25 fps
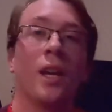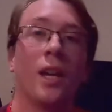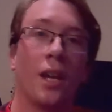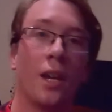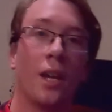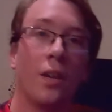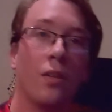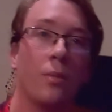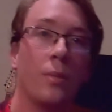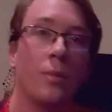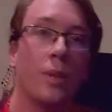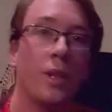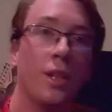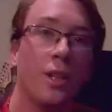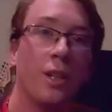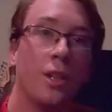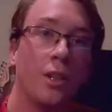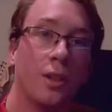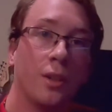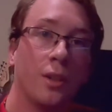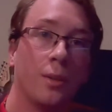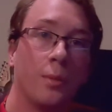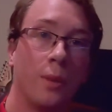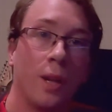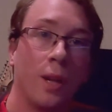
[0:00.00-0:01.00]
Hey everybody,
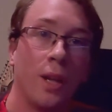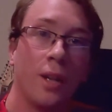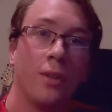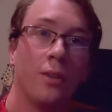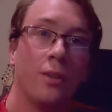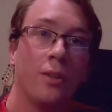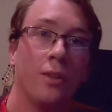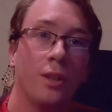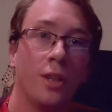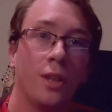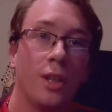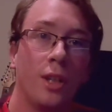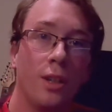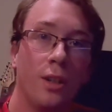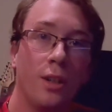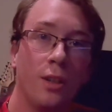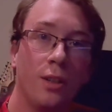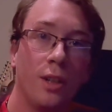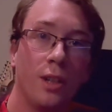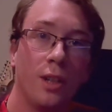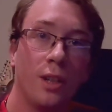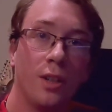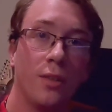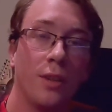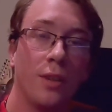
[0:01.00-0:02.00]
Ryan Earl here,
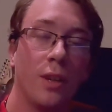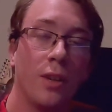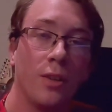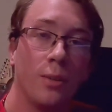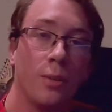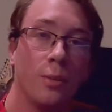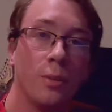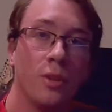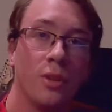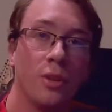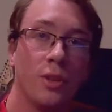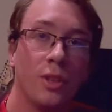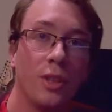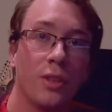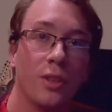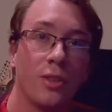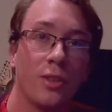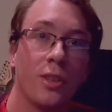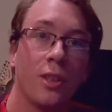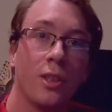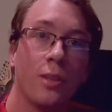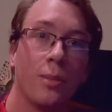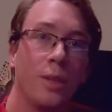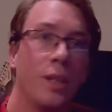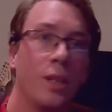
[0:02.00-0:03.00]
the founder of Blue Steel
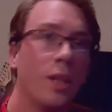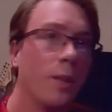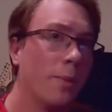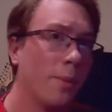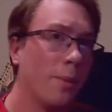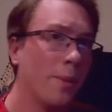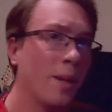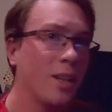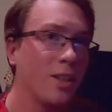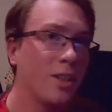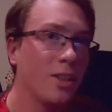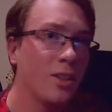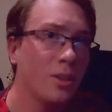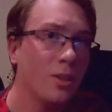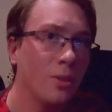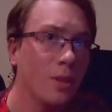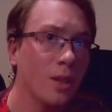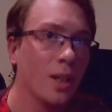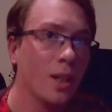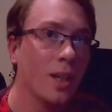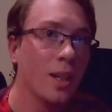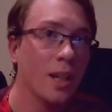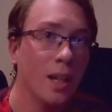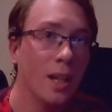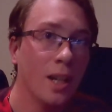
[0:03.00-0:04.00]
Cinema, and I'm about to do
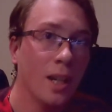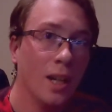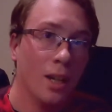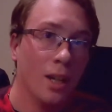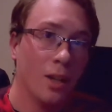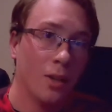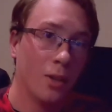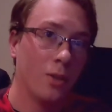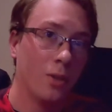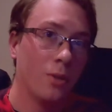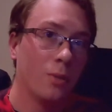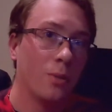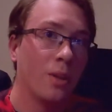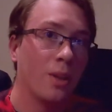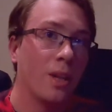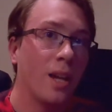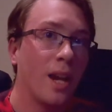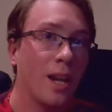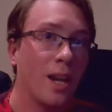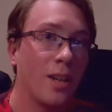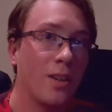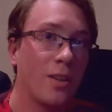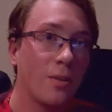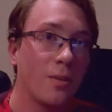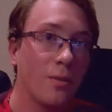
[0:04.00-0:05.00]
a little
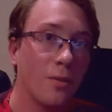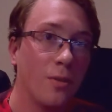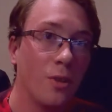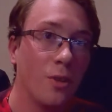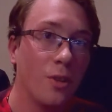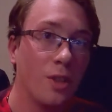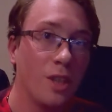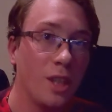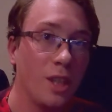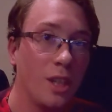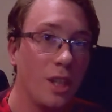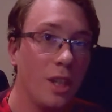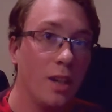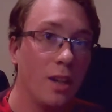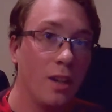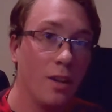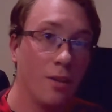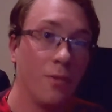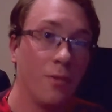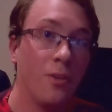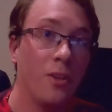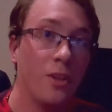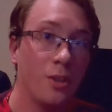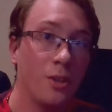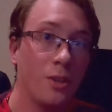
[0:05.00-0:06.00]
reaction for the
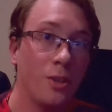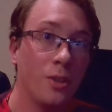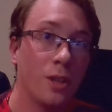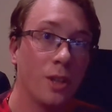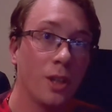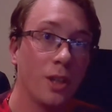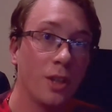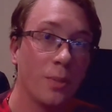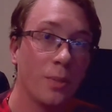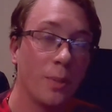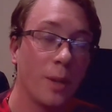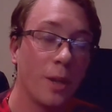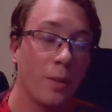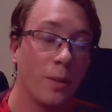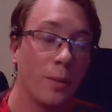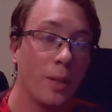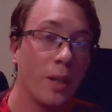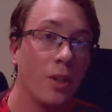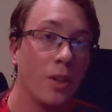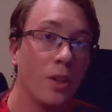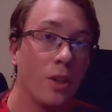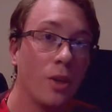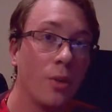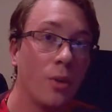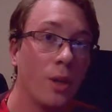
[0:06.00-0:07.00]
official
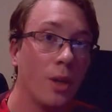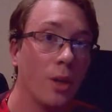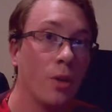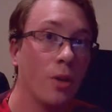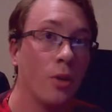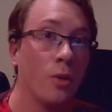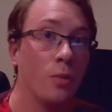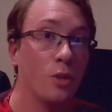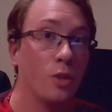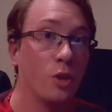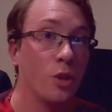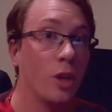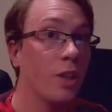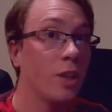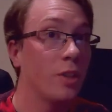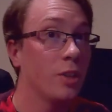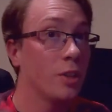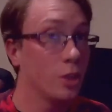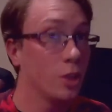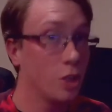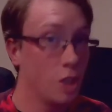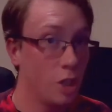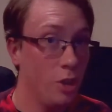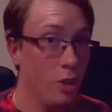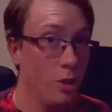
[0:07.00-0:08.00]
Spider-Man No Way Home Trailer
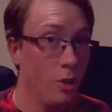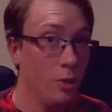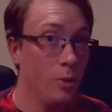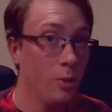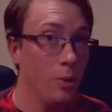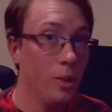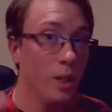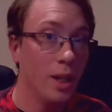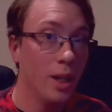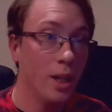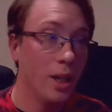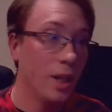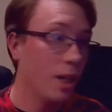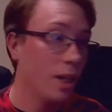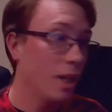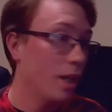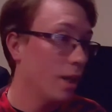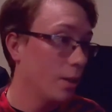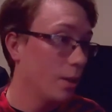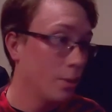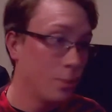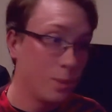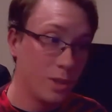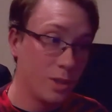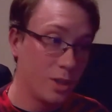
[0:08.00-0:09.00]
2,
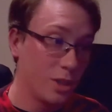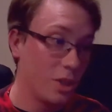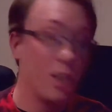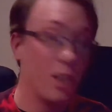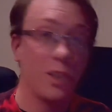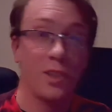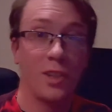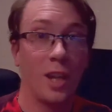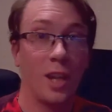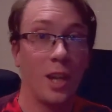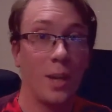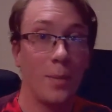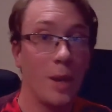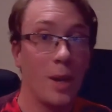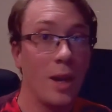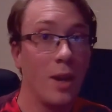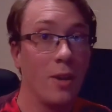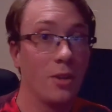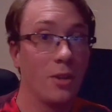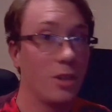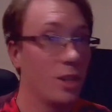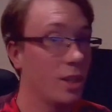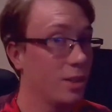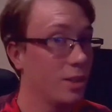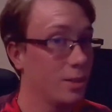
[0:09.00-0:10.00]
which just came
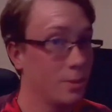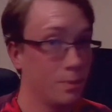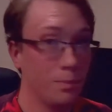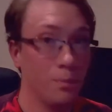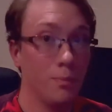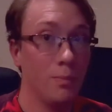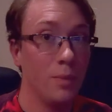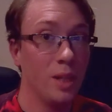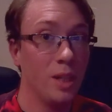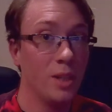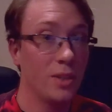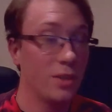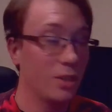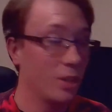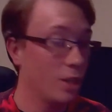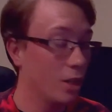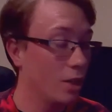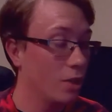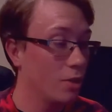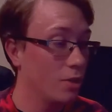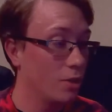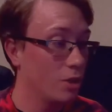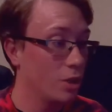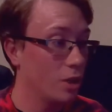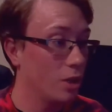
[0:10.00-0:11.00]
out just minutes
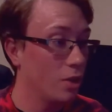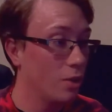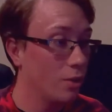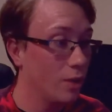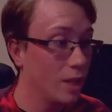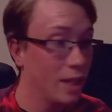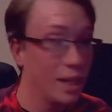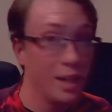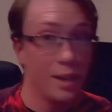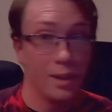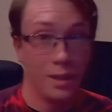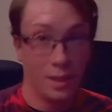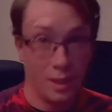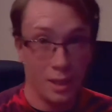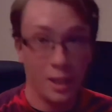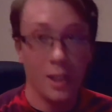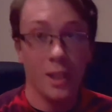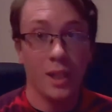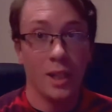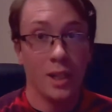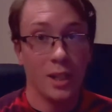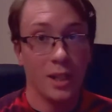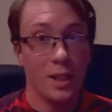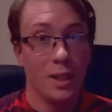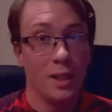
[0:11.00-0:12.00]
ago. So,
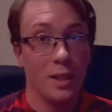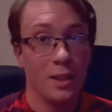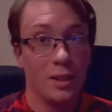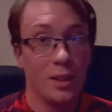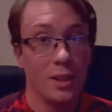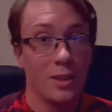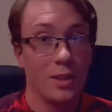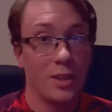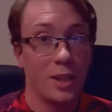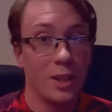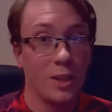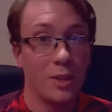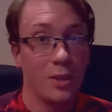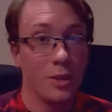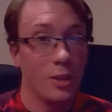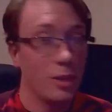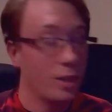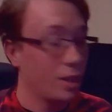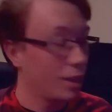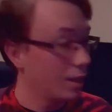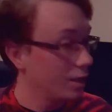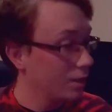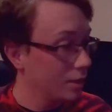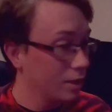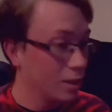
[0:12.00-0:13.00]
let's take a
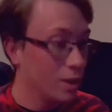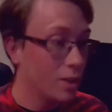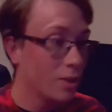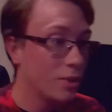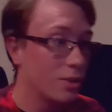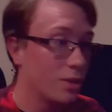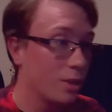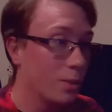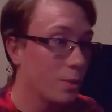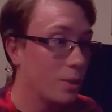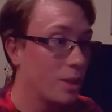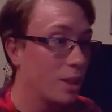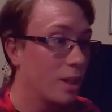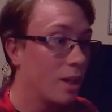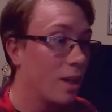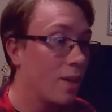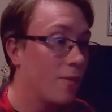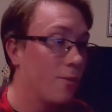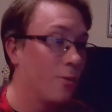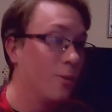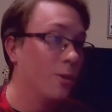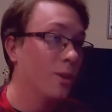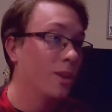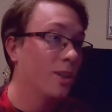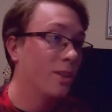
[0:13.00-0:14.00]
look and see what they
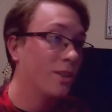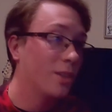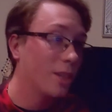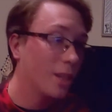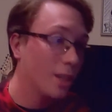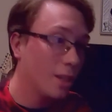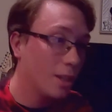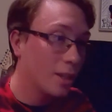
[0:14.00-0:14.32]
got for us.